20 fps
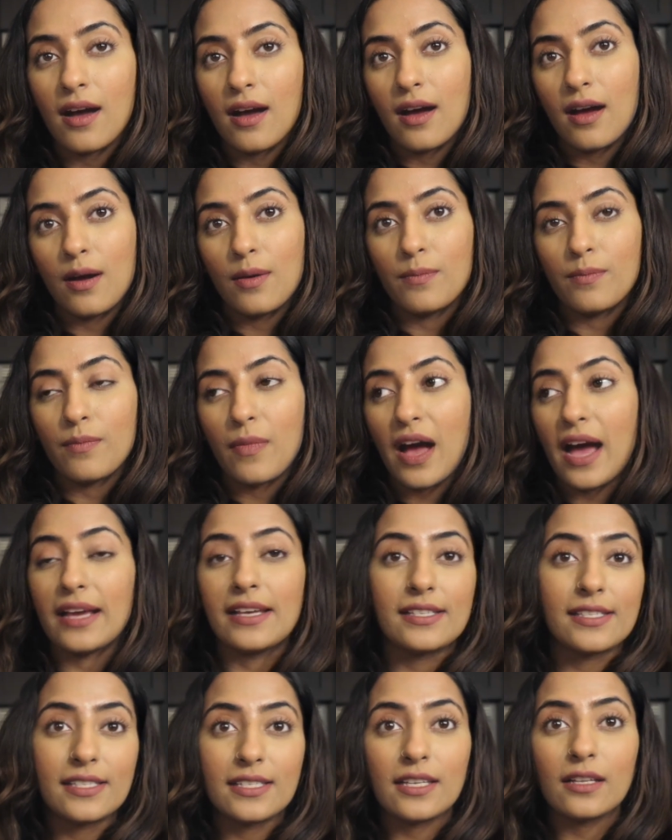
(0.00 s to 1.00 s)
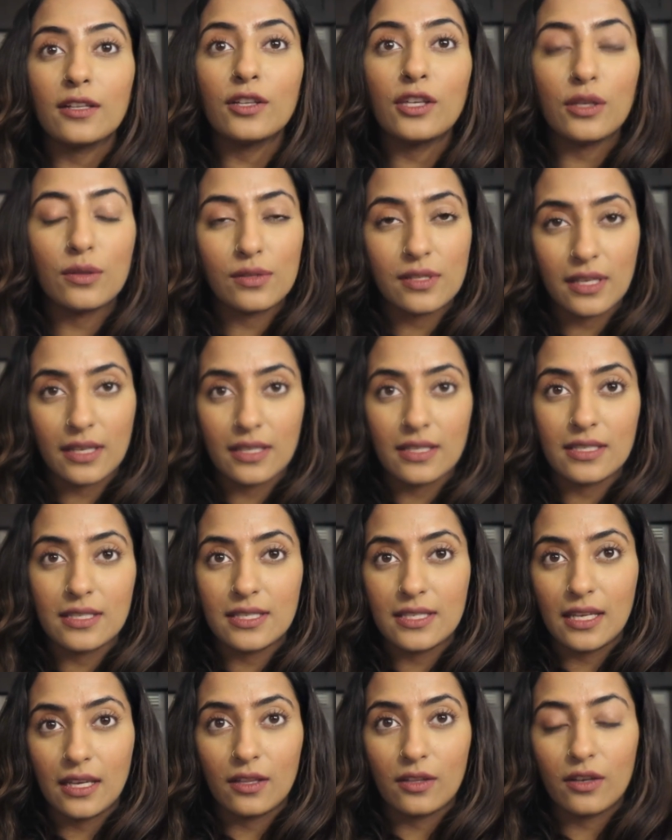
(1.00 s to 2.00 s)
I still use a
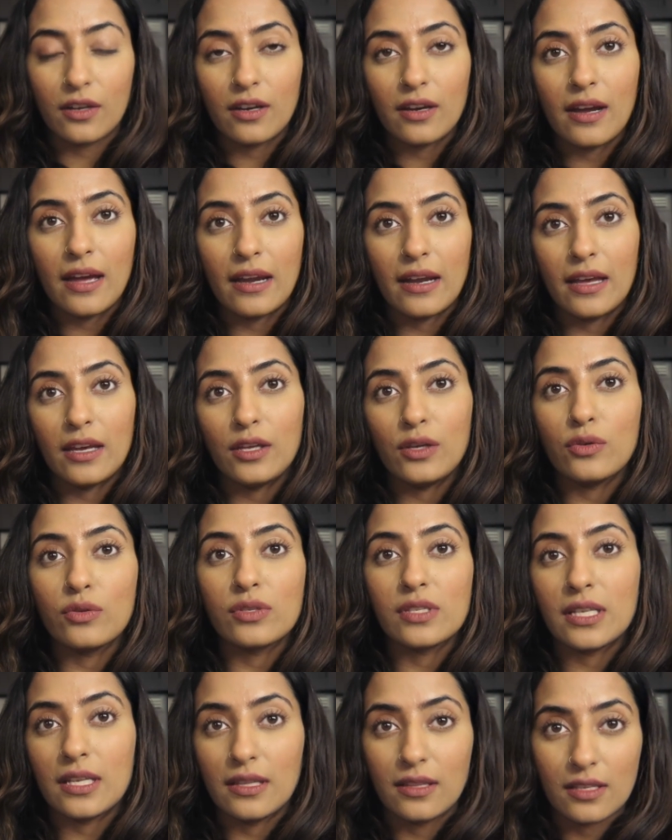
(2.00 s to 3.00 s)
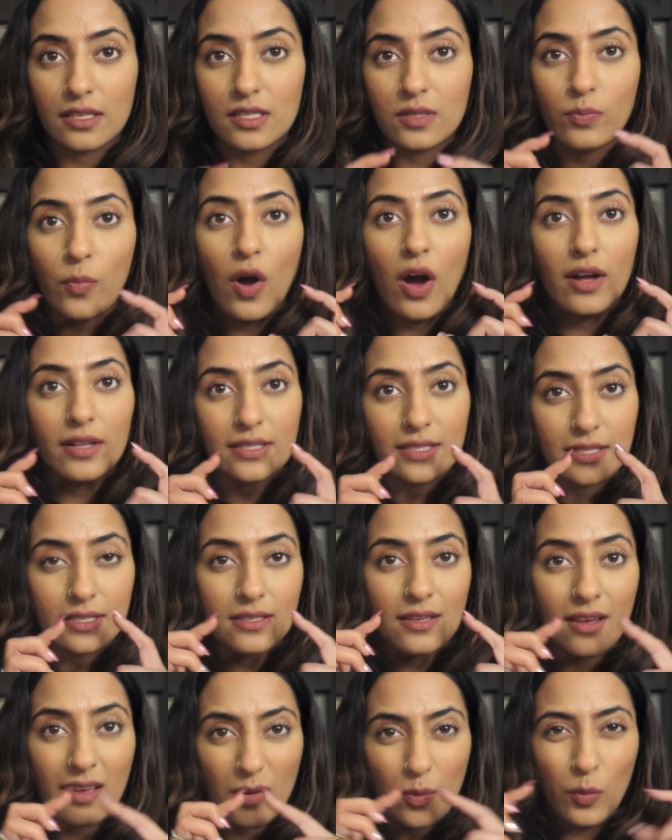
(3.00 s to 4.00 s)
concealer and I use it in the
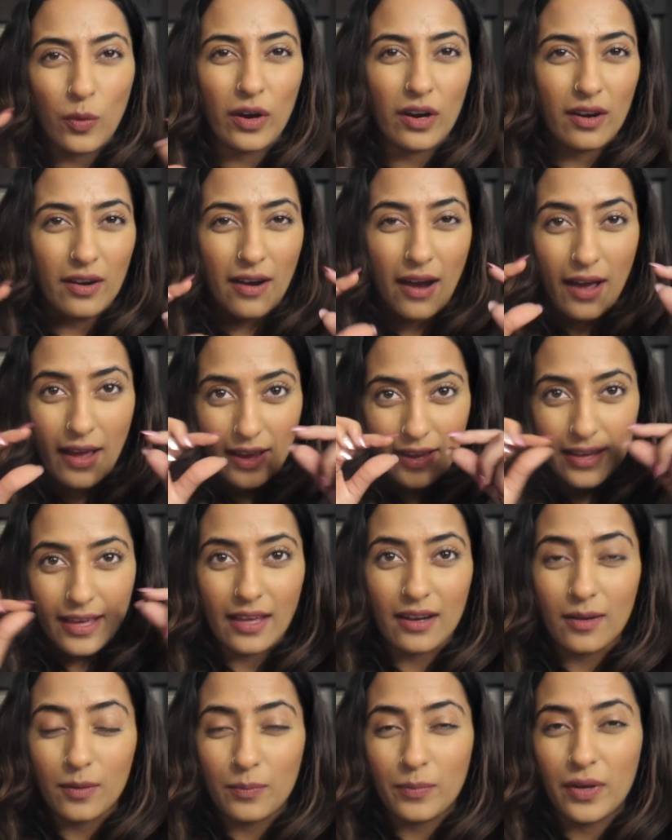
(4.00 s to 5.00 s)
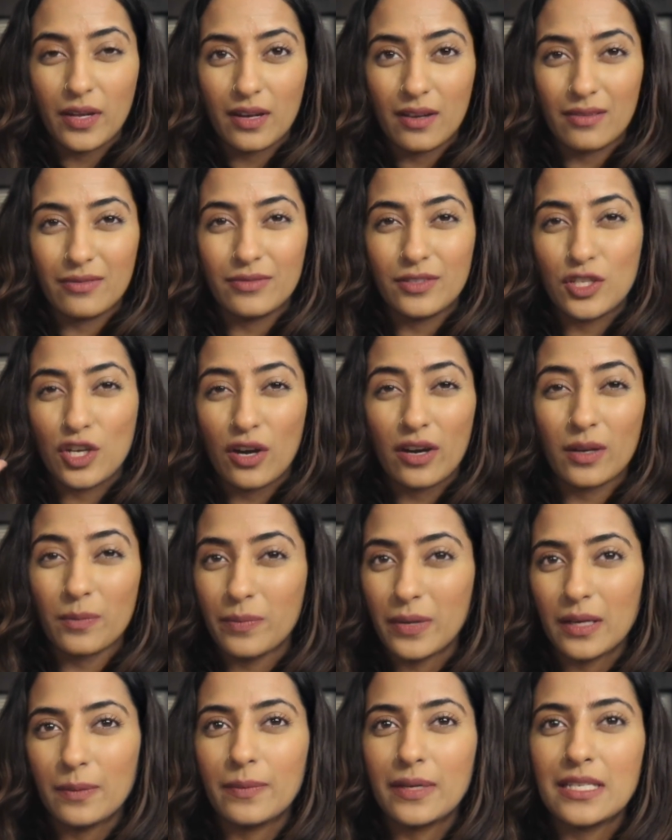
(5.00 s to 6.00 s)
spots where I get a bit of dark
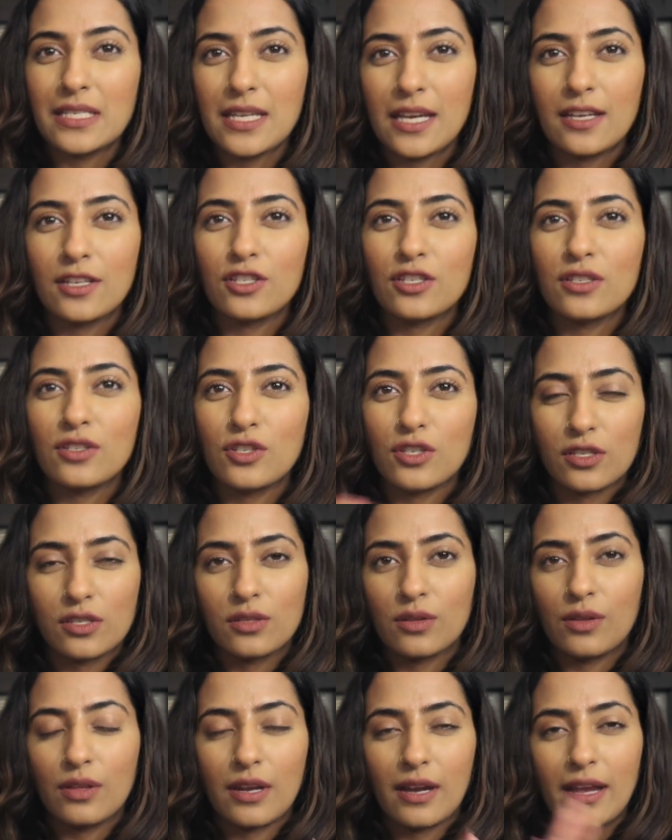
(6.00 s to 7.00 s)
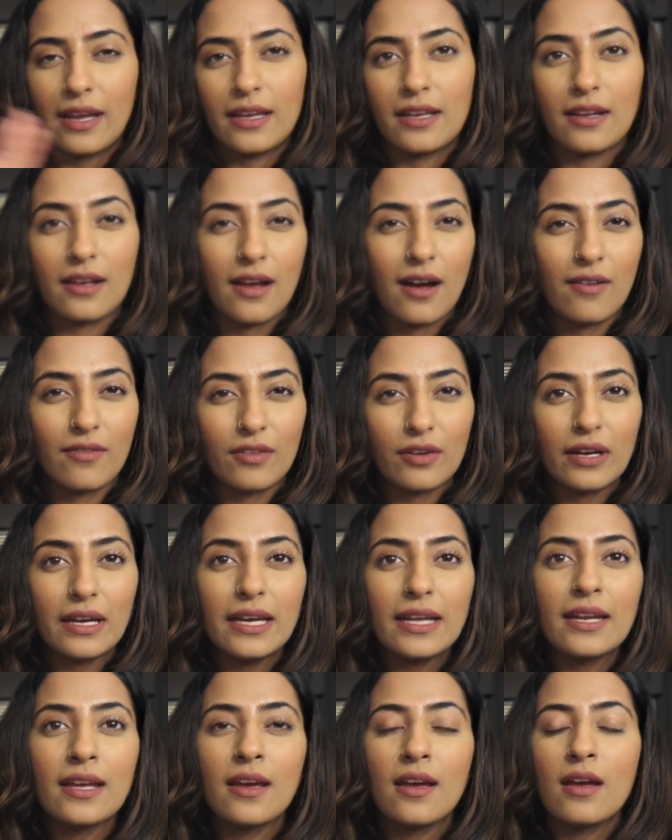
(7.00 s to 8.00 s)
pigmentation just so that I can cover
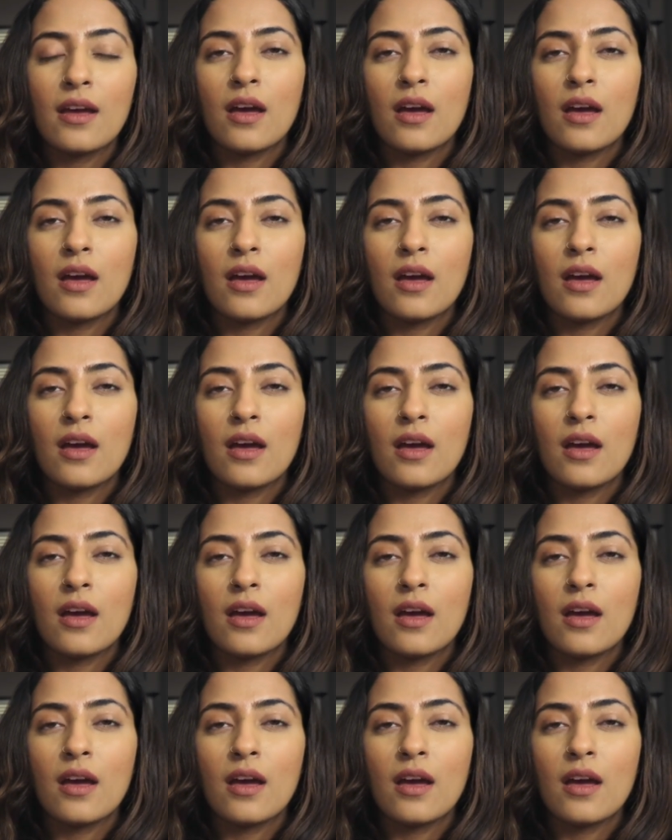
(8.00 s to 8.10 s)
it.